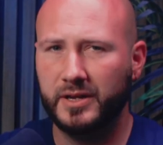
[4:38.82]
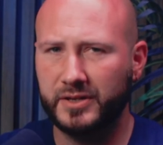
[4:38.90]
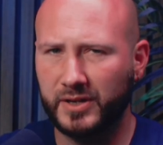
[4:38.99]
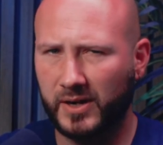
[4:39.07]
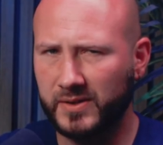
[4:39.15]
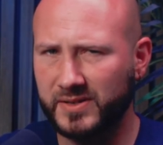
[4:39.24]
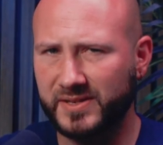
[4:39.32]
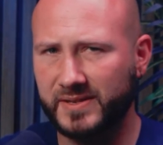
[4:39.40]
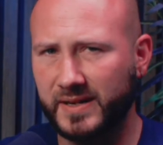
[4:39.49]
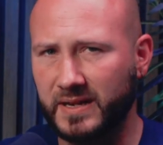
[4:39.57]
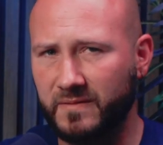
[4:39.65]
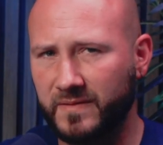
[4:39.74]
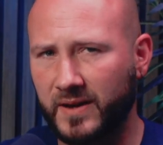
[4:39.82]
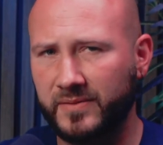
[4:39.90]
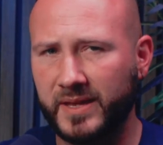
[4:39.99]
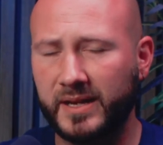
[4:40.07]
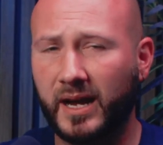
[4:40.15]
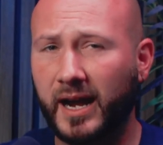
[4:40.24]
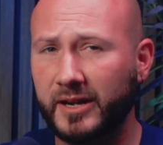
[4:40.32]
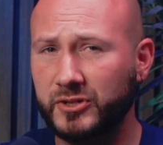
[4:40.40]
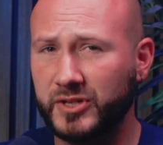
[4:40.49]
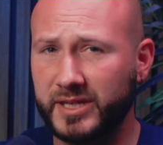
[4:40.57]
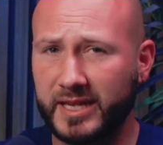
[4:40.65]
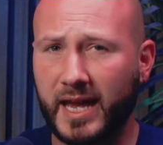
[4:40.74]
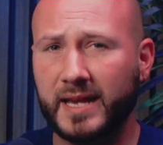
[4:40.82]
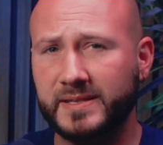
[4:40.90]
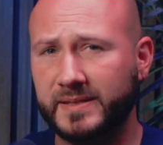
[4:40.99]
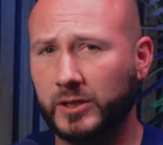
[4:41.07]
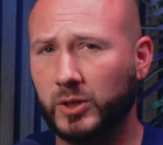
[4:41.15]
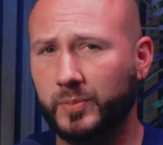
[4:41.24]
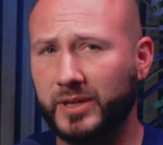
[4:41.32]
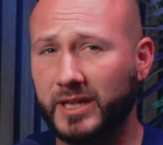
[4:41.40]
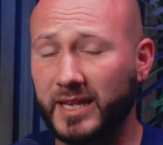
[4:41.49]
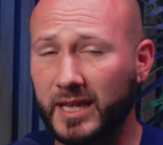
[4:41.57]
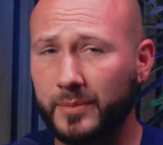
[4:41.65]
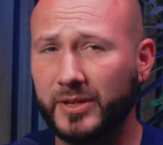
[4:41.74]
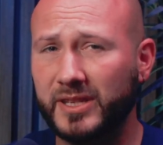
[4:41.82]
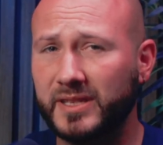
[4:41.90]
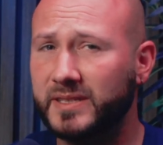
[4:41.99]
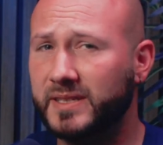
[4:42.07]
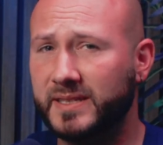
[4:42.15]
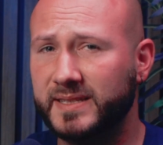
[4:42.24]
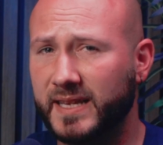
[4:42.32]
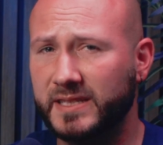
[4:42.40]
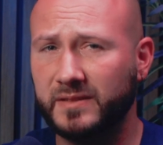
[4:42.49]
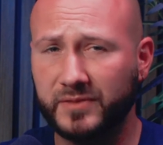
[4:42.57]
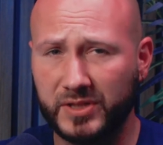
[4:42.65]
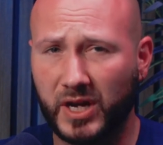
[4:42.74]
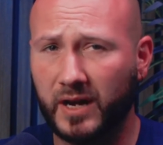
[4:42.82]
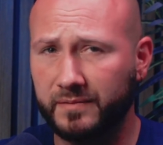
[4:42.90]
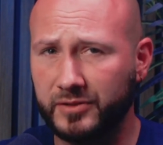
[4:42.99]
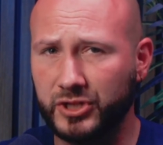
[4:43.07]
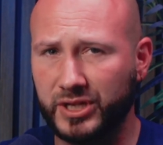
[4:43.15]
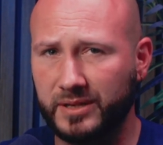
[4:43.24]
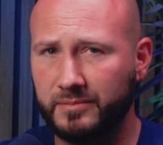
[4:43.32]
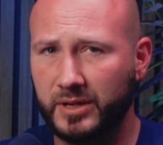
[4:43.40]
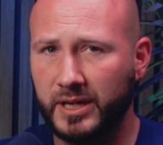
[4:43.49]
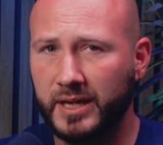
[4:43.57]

Gong's study found that hydrogen gas therapy inhibited this excessive autophagy.